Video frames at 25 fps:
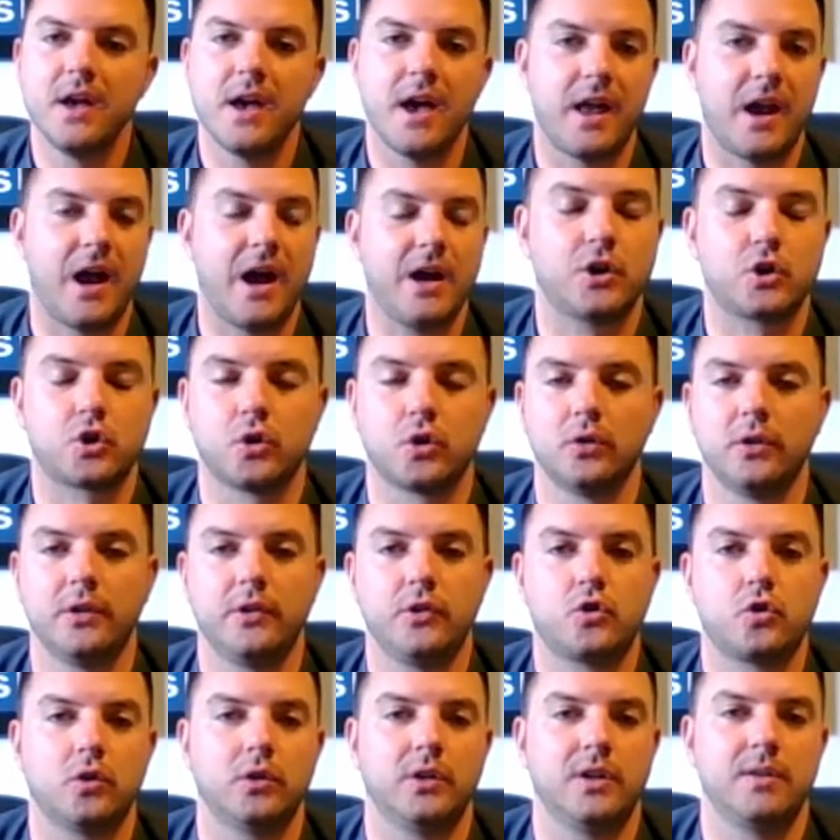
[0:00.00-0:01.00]
And
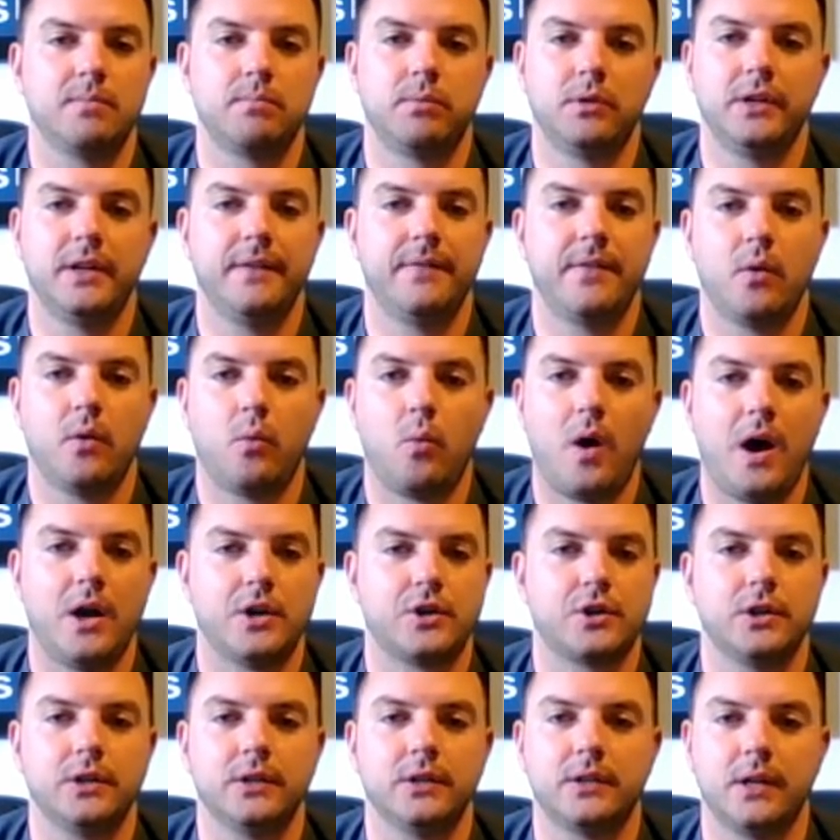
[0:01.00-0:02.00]
truly, truly believe that
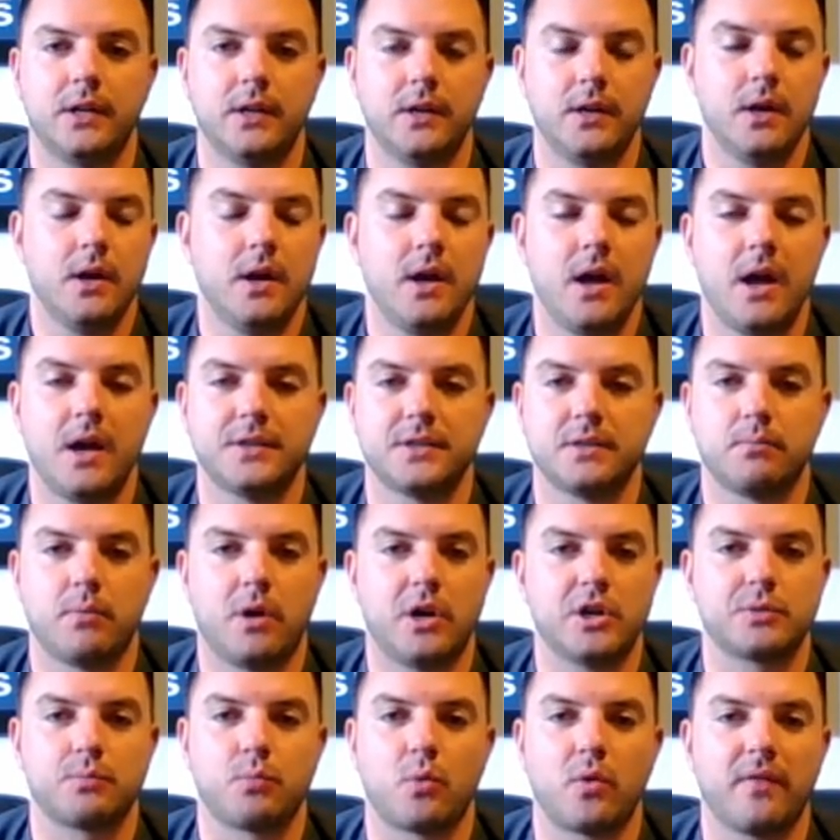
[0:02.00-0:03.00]
Washington is a
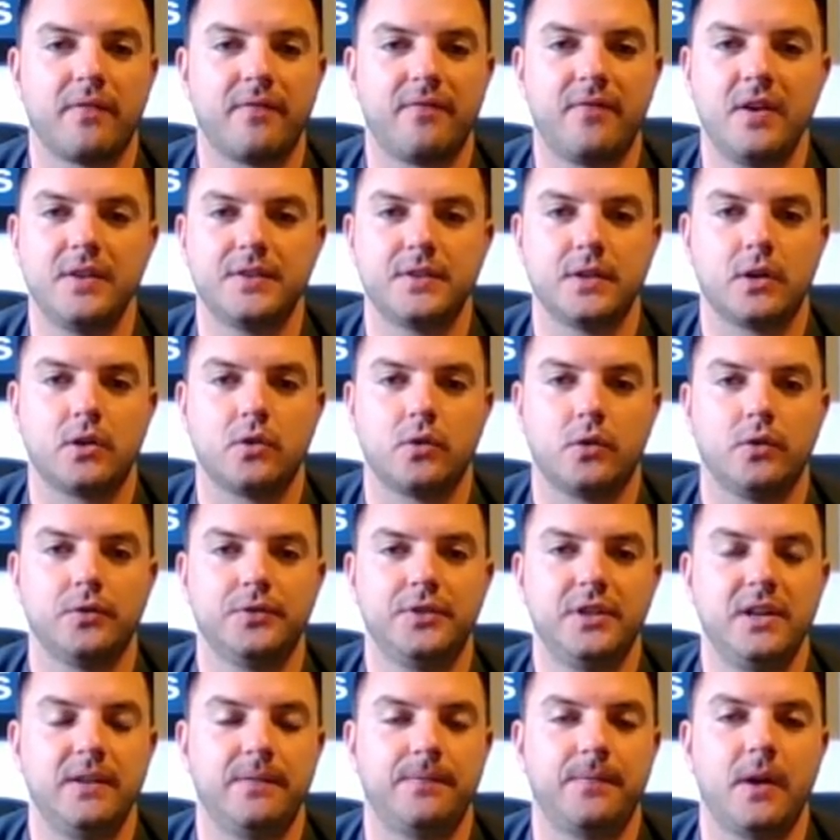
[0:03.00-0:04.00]
much more physical
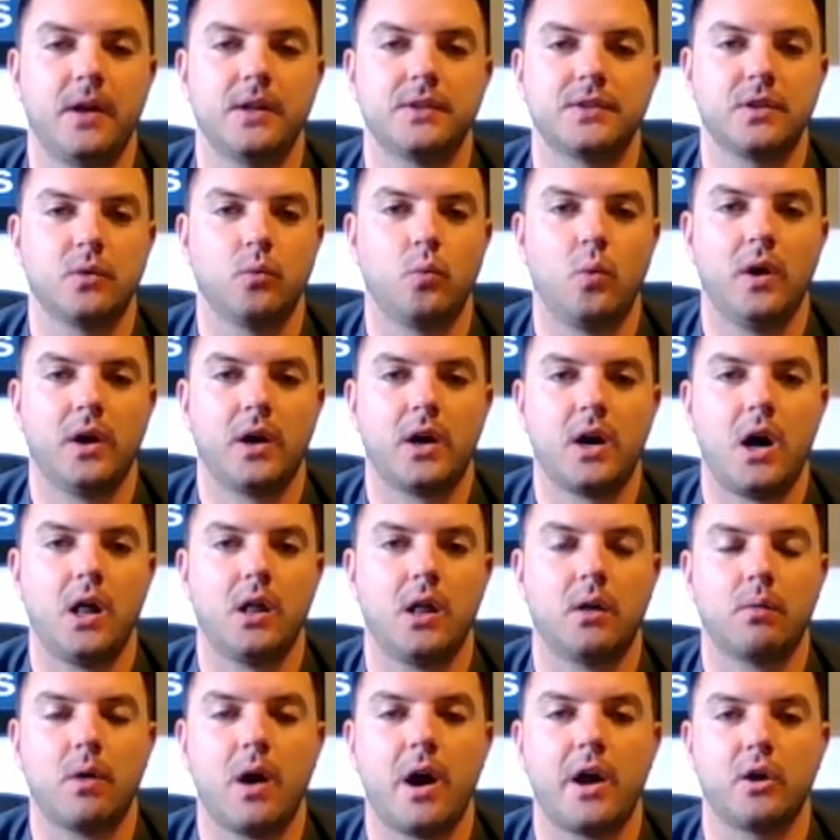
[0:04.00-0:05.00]
defense than what
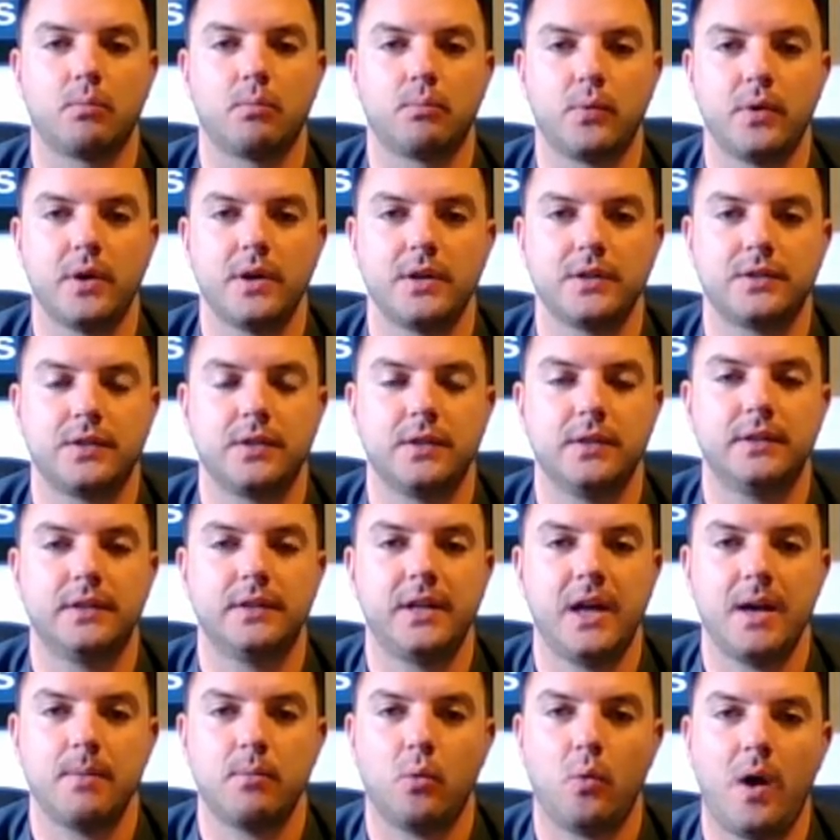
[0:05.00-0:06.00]
Colorado brings to the
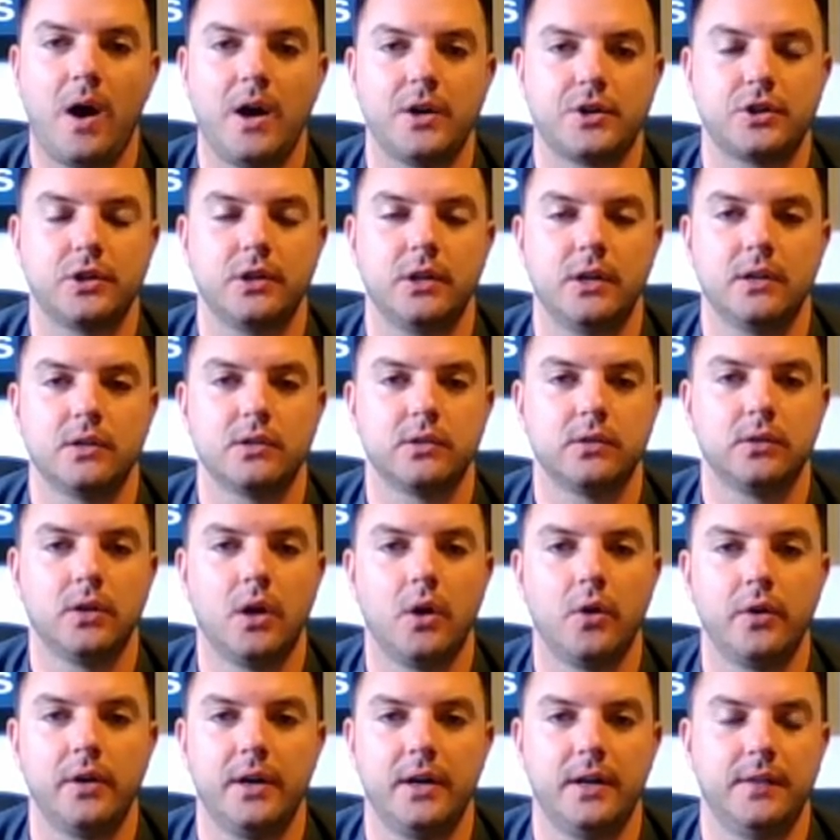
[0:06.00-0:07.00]
table. Washington is
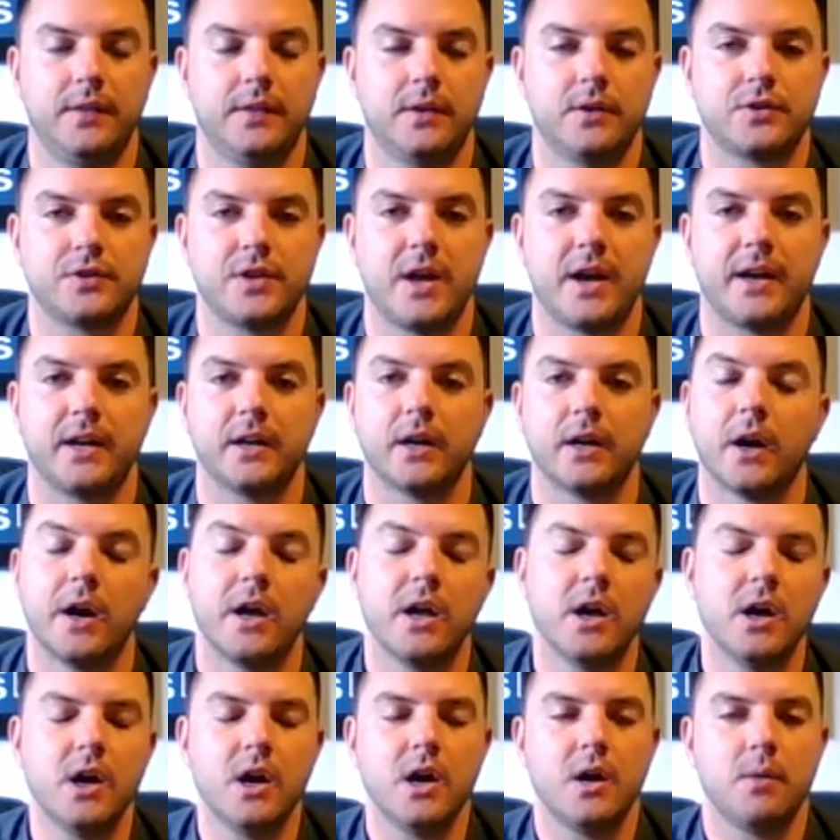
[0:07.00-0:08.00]
loaded in their
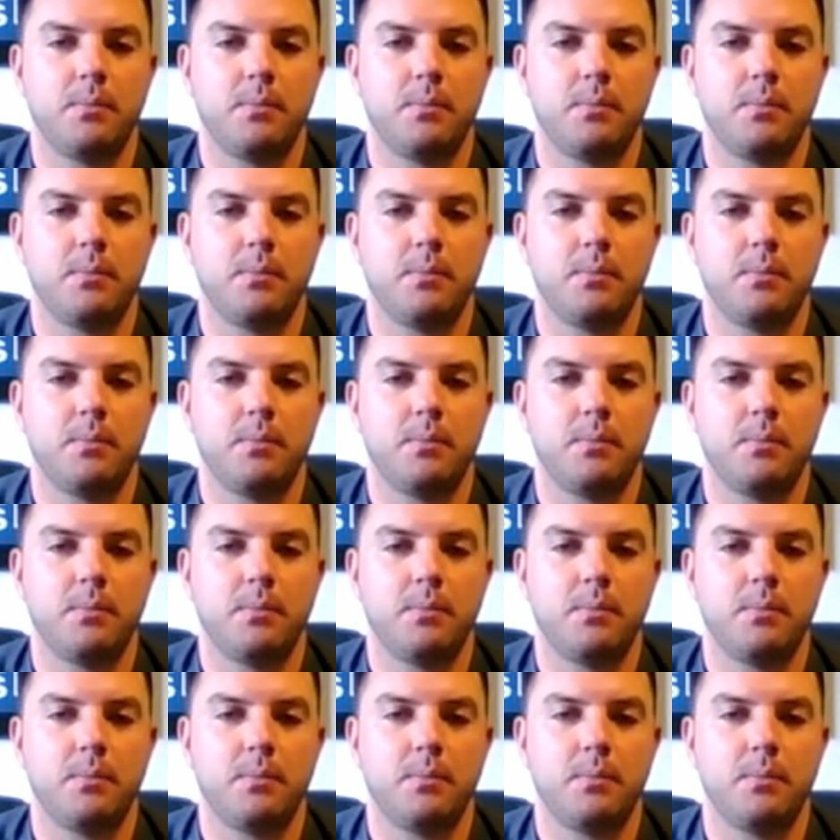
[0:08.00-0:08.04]
secondary.